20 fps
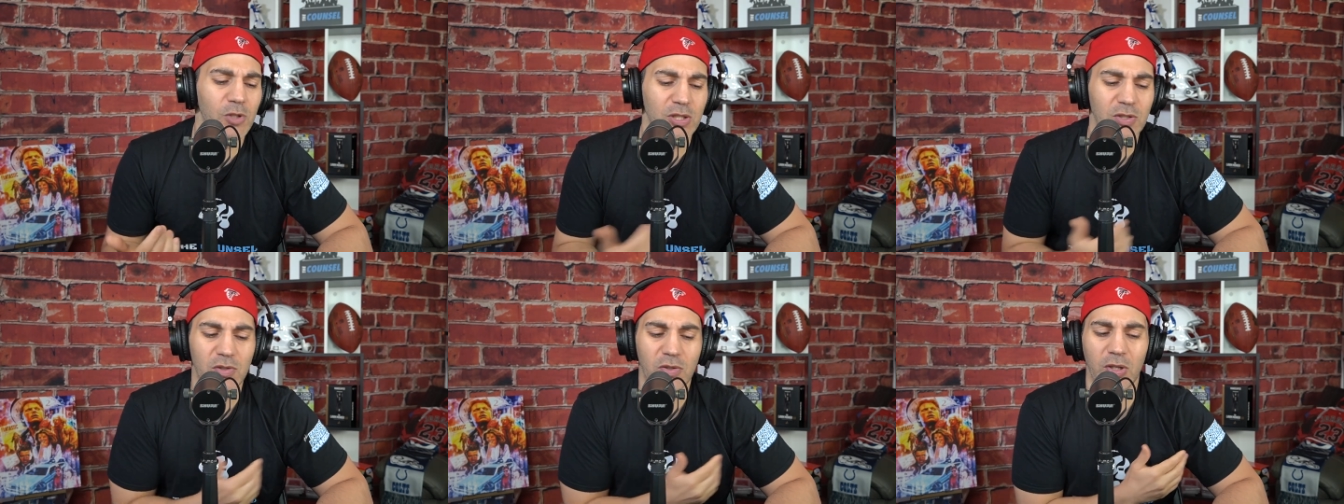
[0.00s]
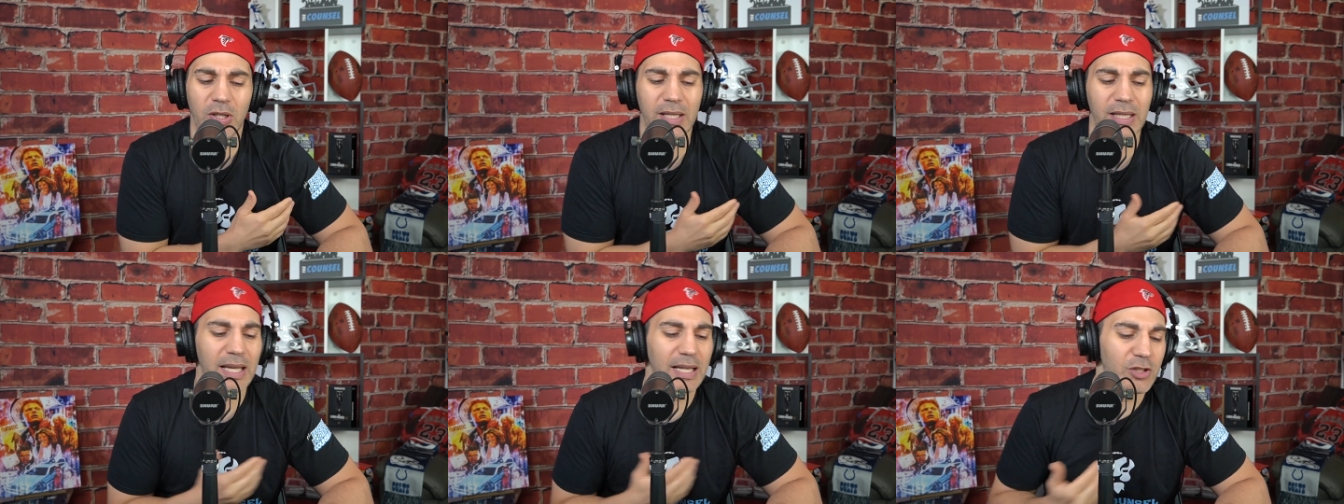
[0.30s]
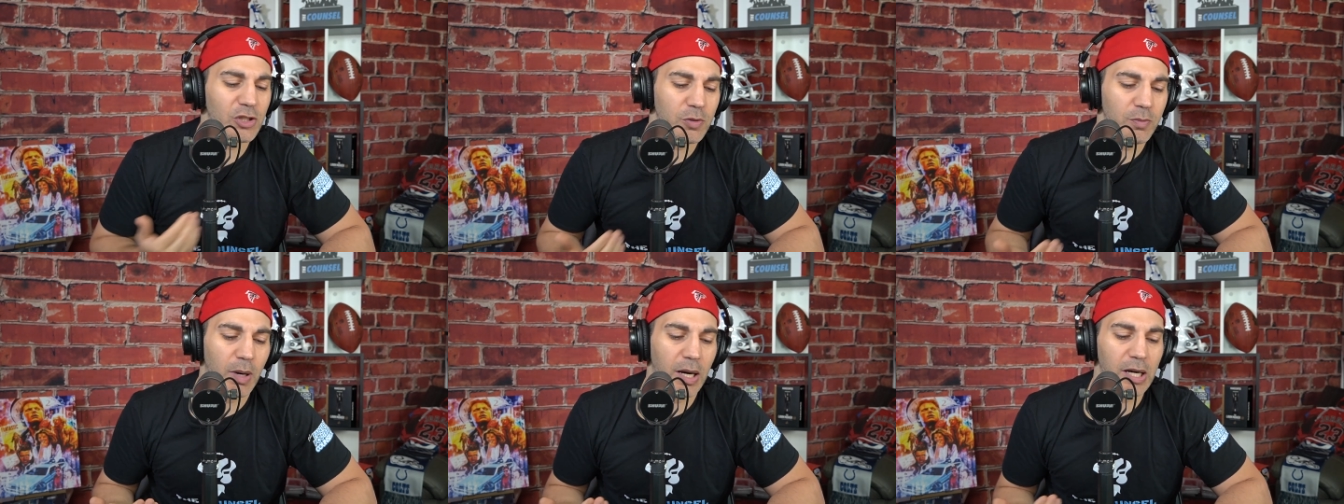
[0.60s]
just looking
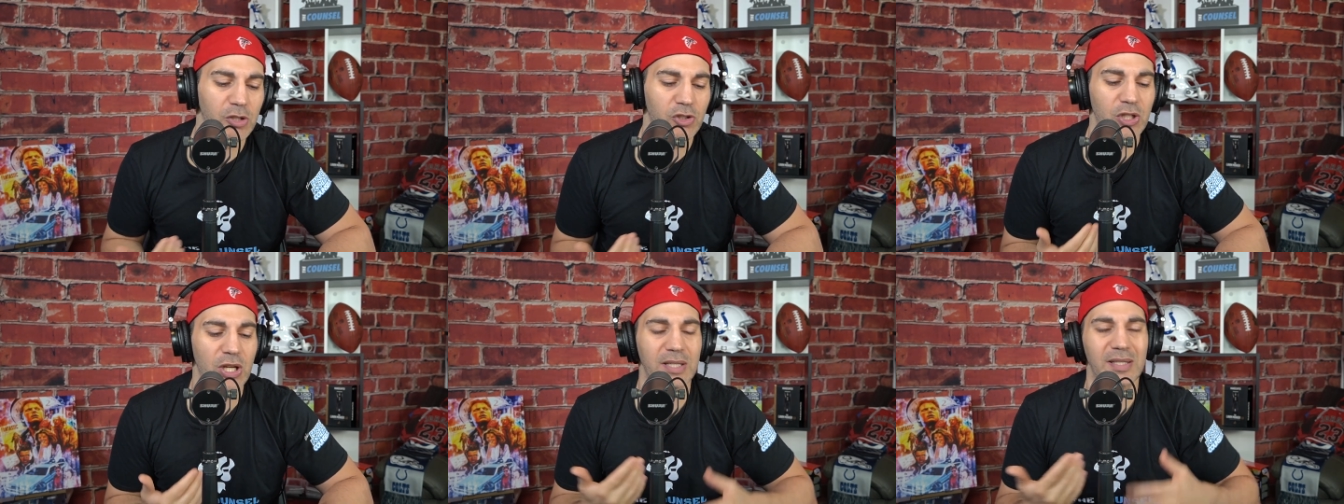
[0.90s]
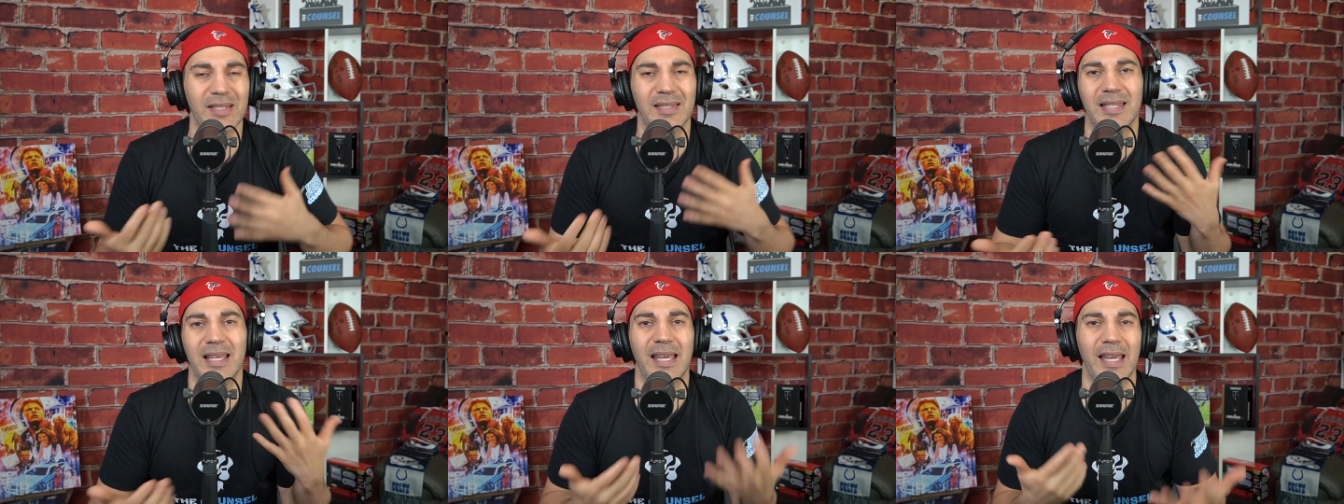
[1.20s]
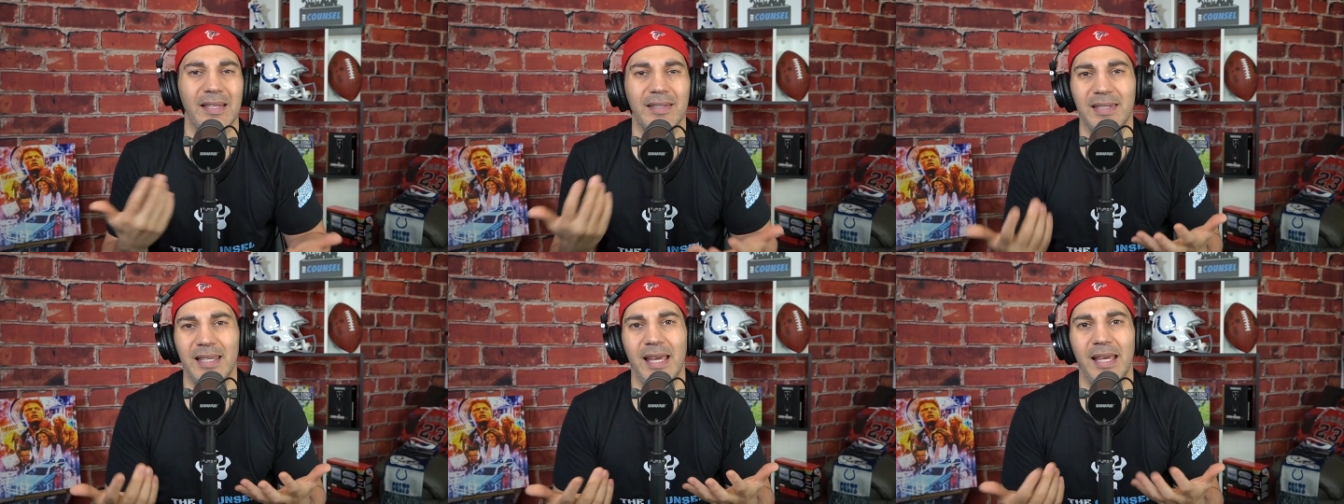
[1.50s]
at Jamar Chase and
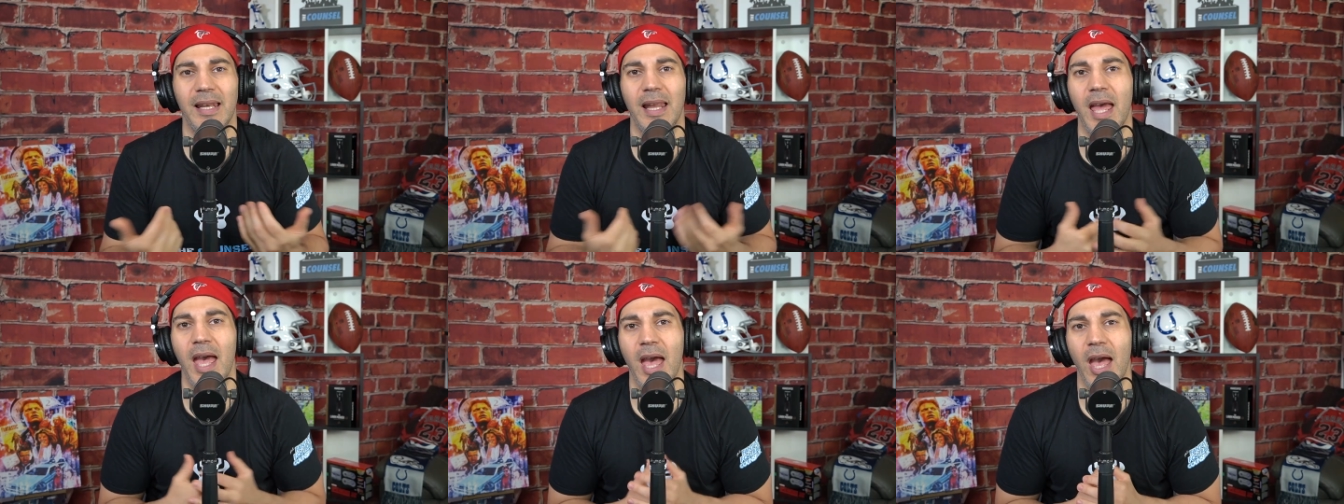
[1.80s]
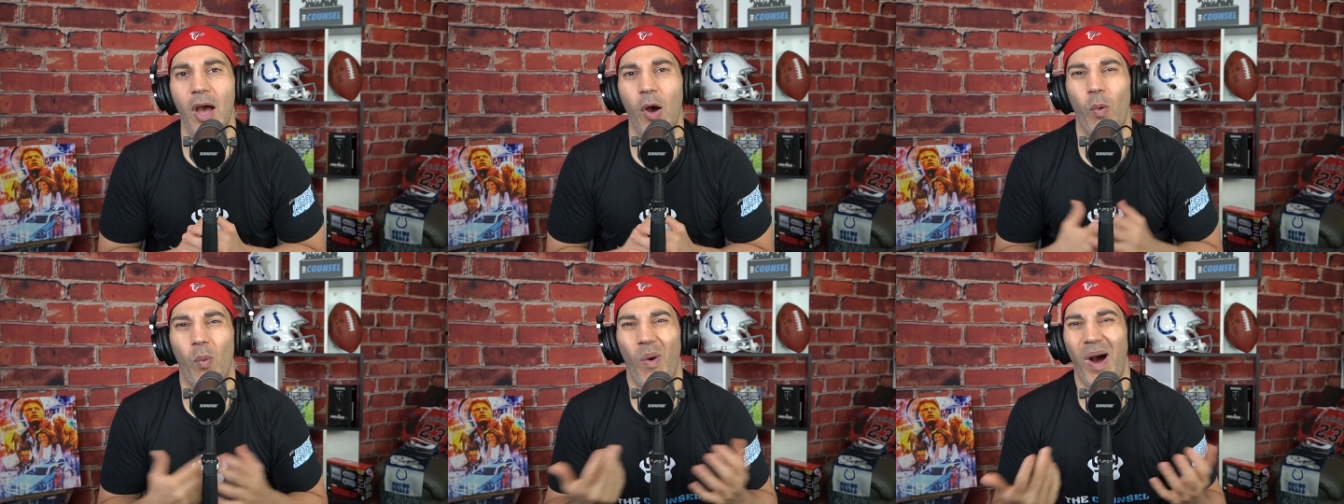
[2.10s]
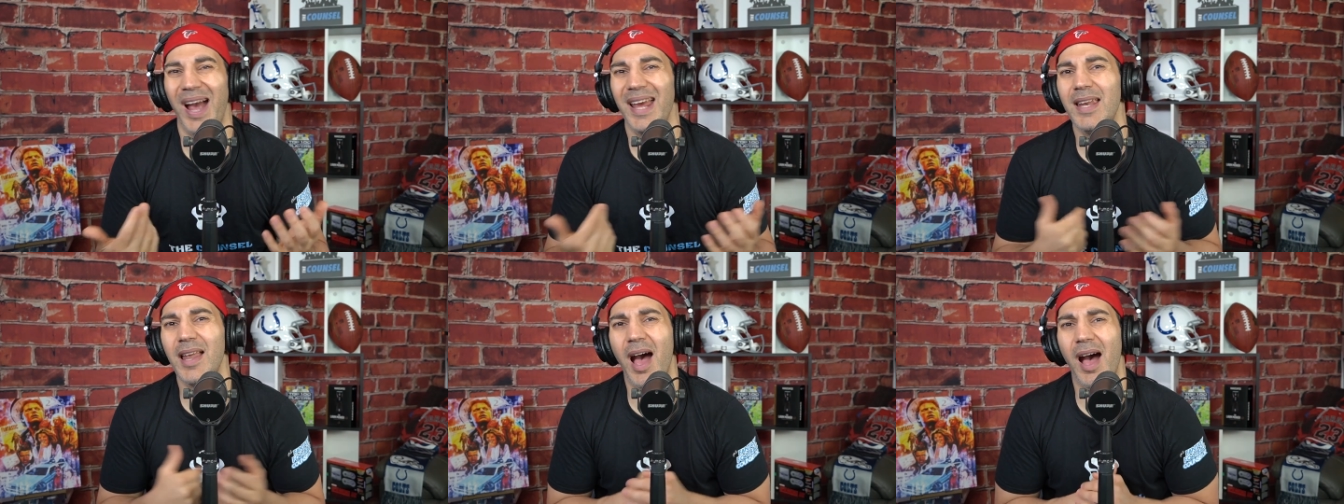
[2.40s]
saying, saying,
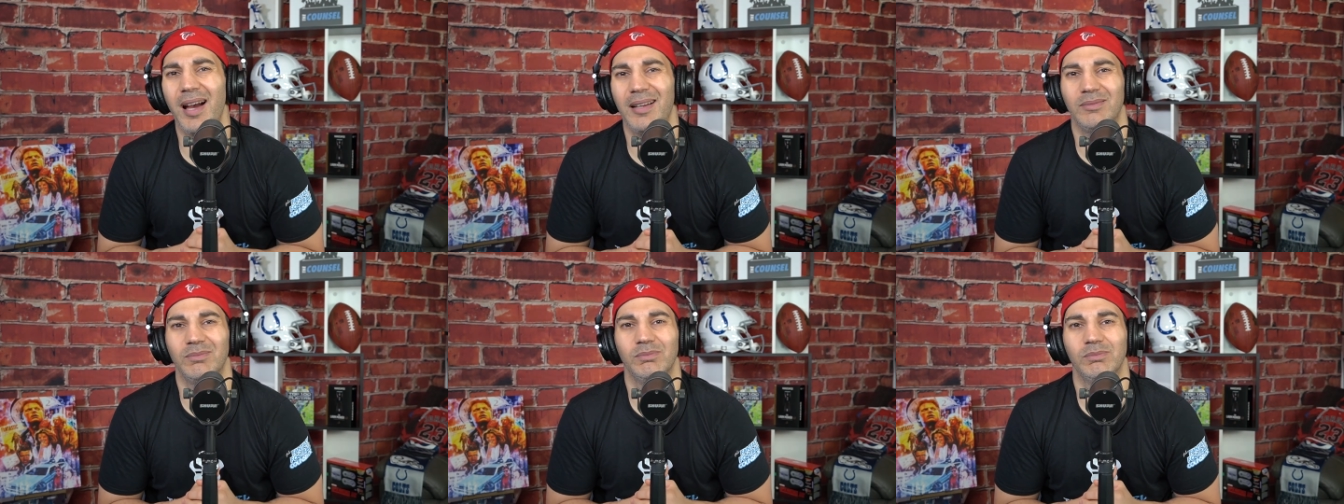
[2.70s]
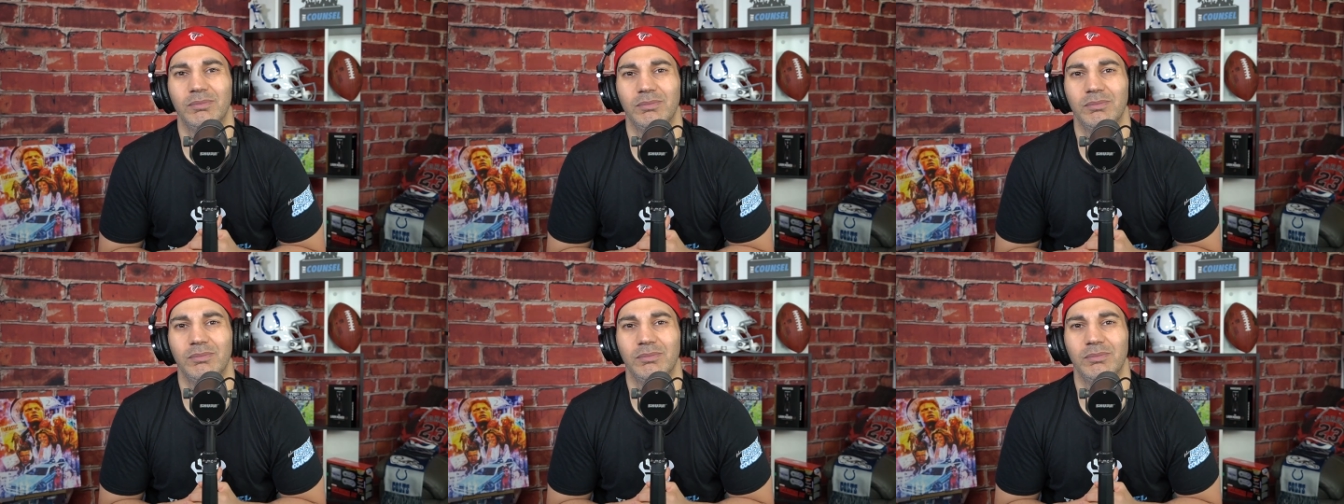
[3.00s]
why not?